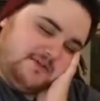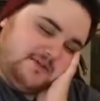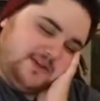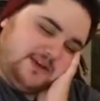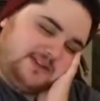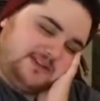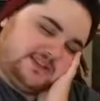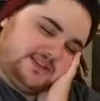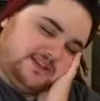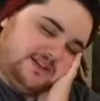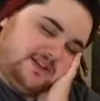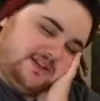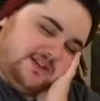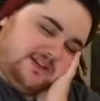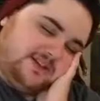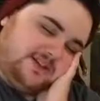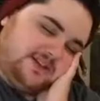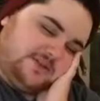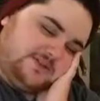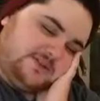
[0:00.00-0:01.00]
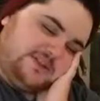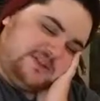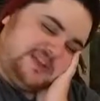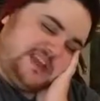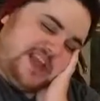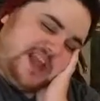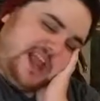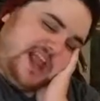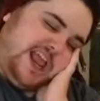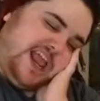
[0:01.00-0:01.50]
Freddy's claw comes and it's
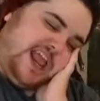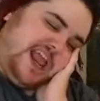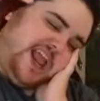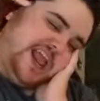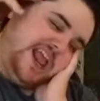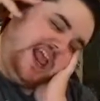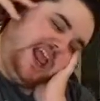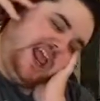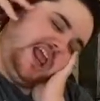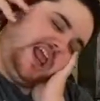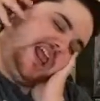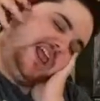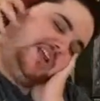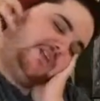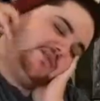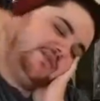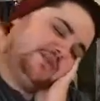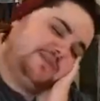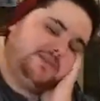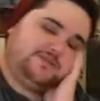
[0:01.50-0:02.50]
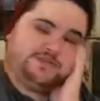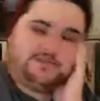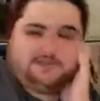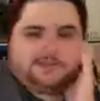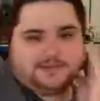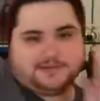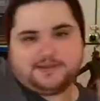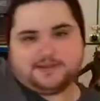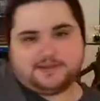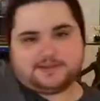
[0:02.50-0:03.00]
like, or
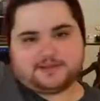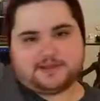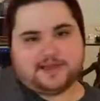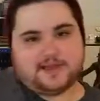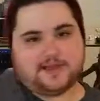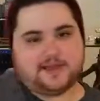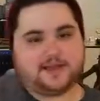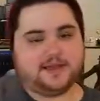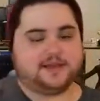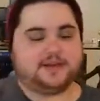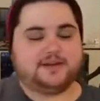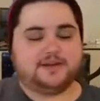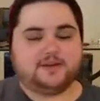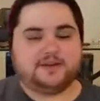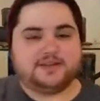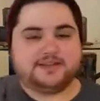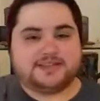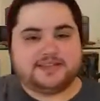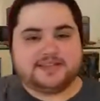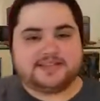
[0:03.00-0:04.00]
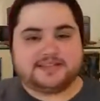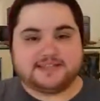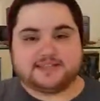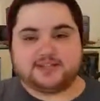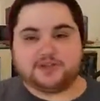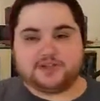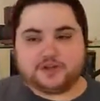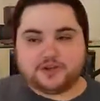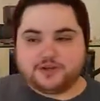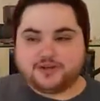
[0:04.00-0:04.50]
whatever it does. You know, it's a
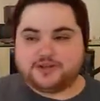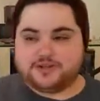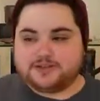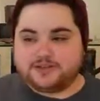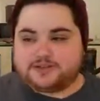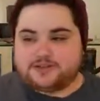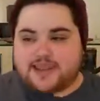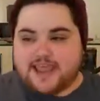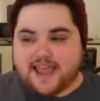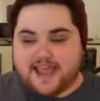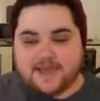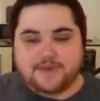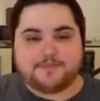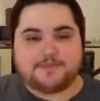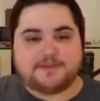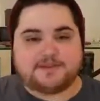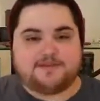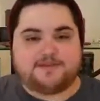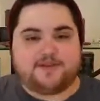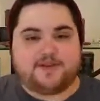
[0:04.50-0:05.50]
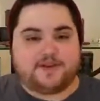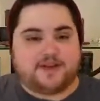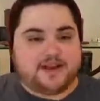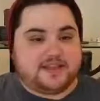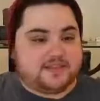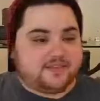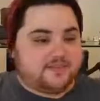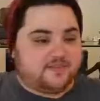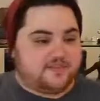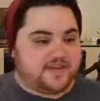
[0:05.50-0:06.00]
good atmosphere,
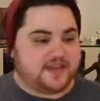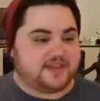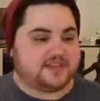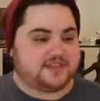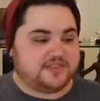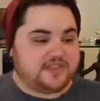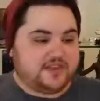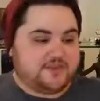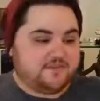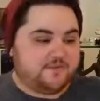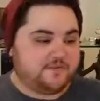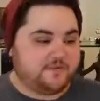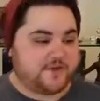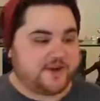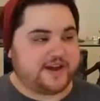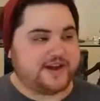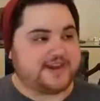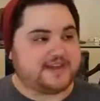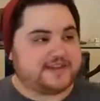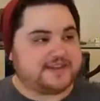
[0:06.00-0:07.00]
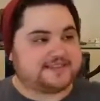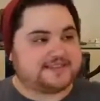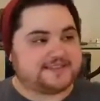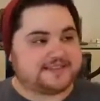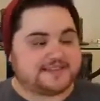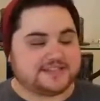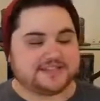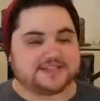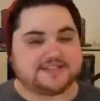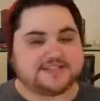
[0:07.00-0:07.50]
and the fact that Freddy is
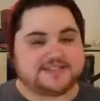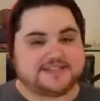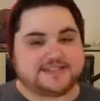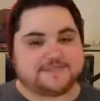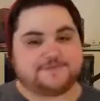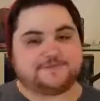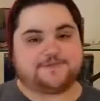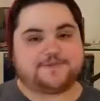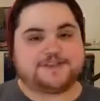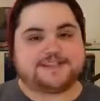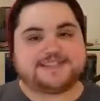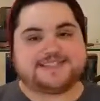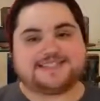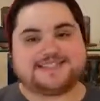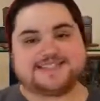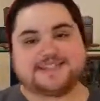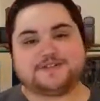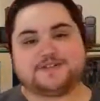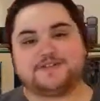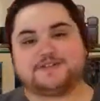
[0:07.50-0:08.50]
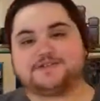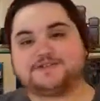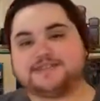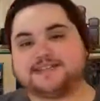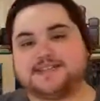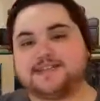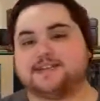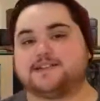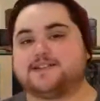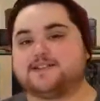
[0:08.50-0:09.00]
such a different serial
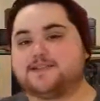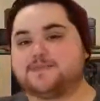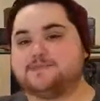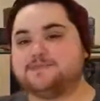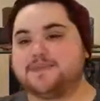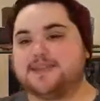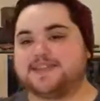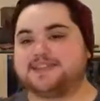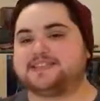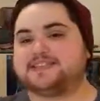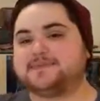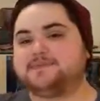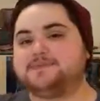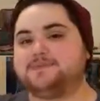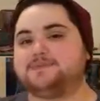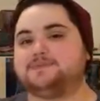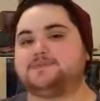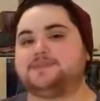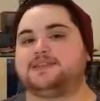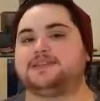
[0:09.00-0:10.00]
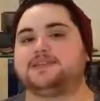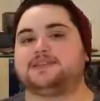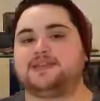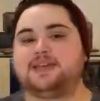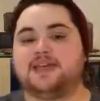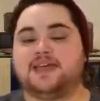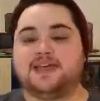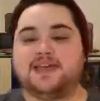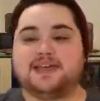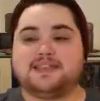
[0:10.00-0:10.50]
killer makes him
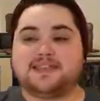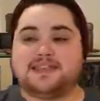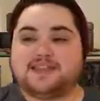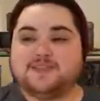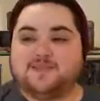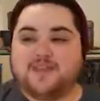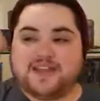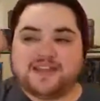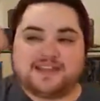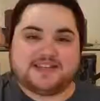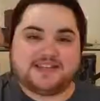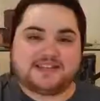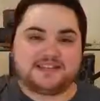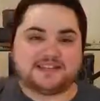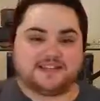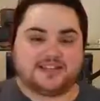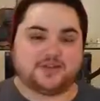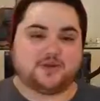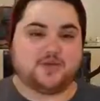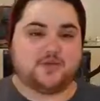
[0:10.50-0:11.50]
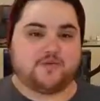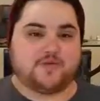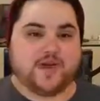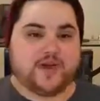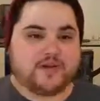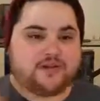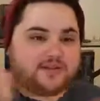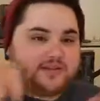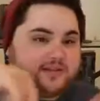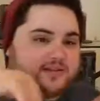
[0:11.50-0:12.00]
unique. That the that he doesn't like go
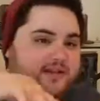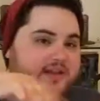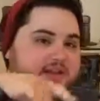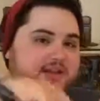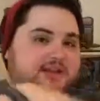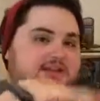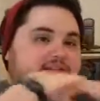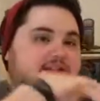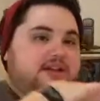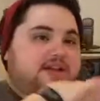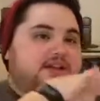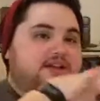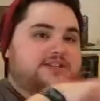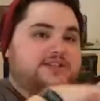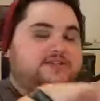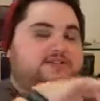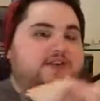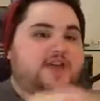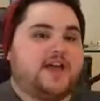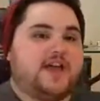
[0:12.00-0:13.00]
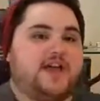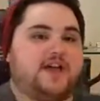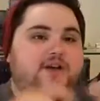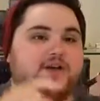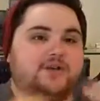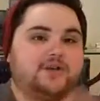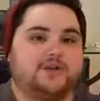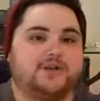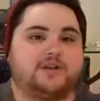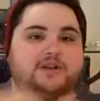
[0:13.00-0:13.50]
around and like stalks
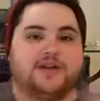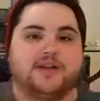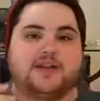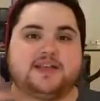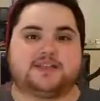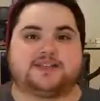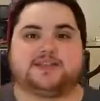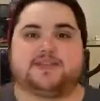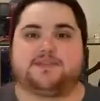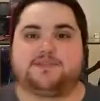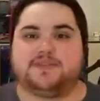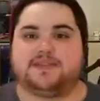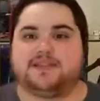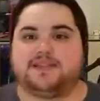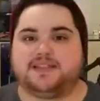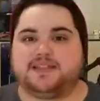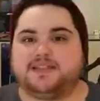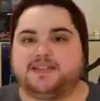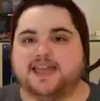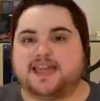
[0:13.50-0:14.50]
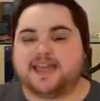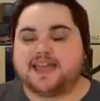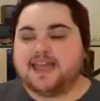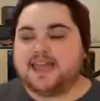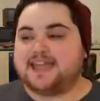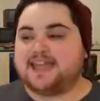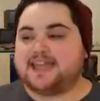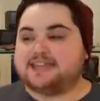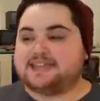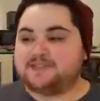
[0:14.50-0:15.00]
around or something like that.
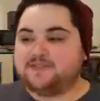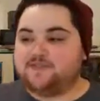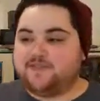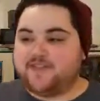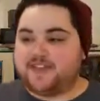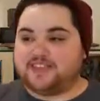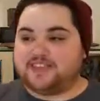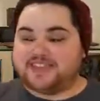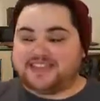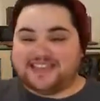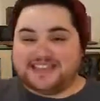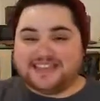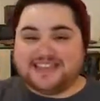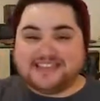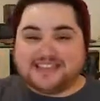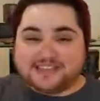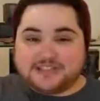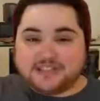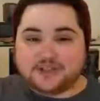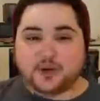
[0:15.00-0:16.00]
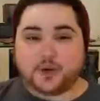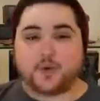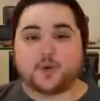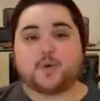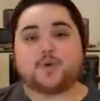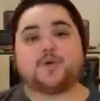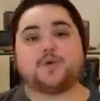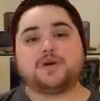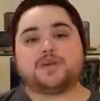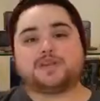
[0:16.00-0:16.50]
It's the fact that he
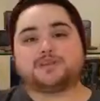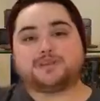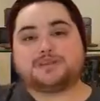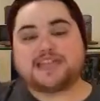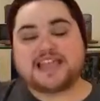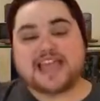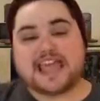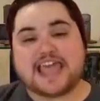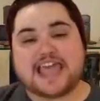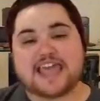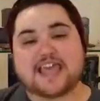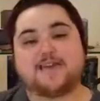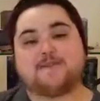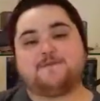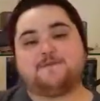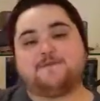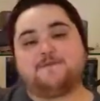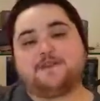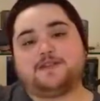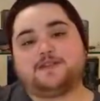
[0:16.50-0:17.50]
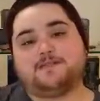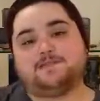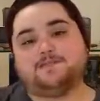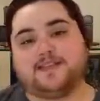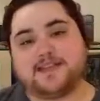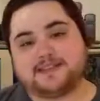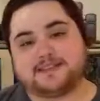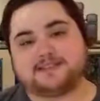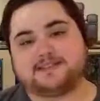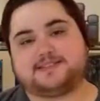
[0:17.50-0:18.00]
toys with every
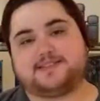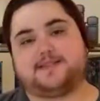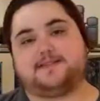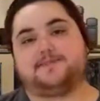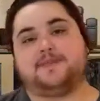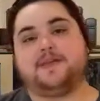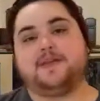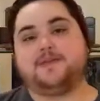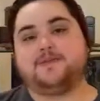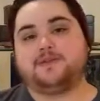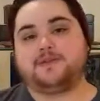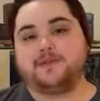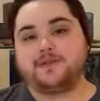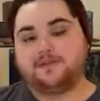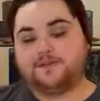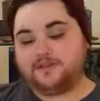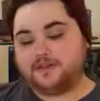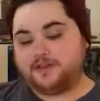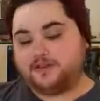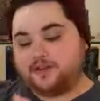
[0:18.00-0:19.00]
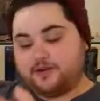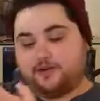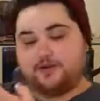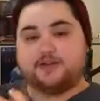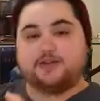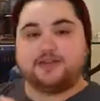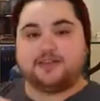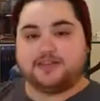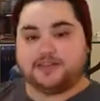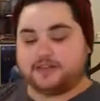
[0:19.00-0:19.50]
victim, with every
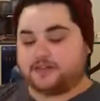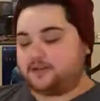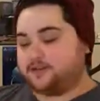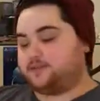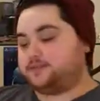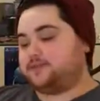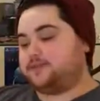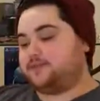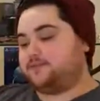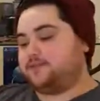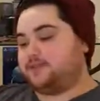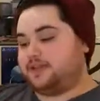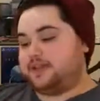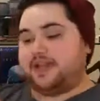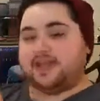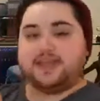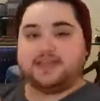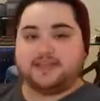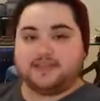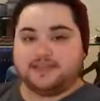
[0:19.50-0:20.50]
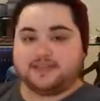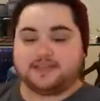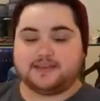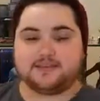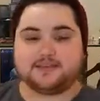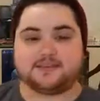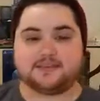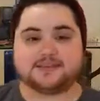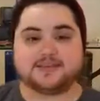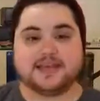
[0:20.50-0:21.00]
girl he kills, with every guy he
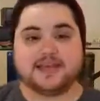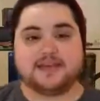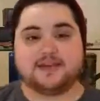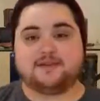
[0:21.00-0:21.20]
kills.